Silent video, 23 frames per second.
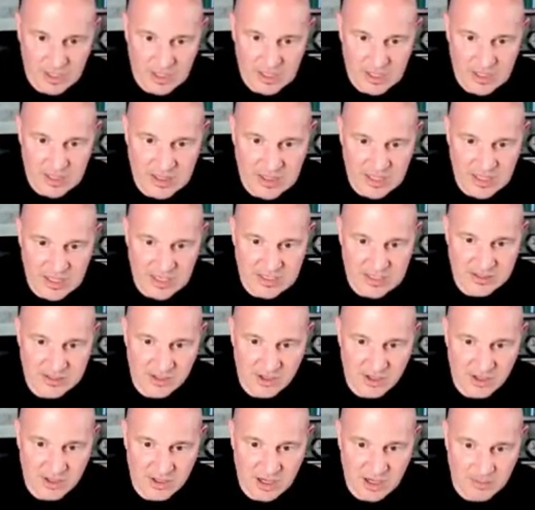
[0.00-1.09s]
these
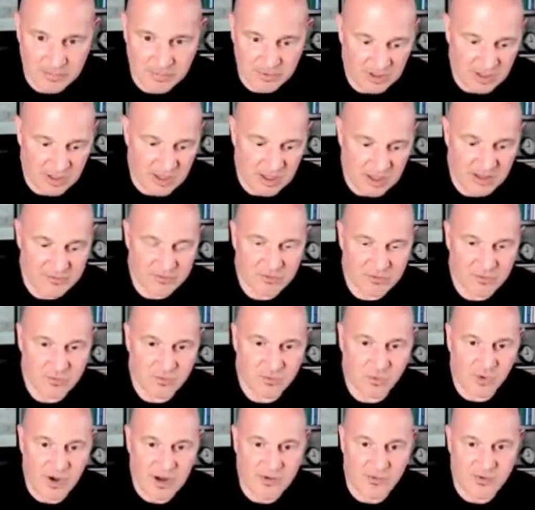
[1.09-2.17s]
are a couple of
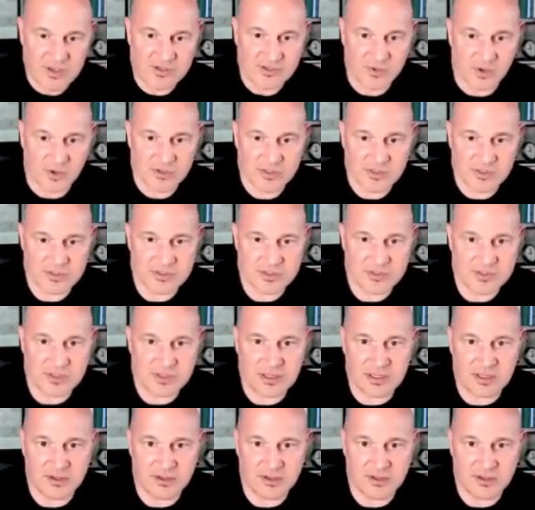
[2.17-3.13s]
great resources, Neil,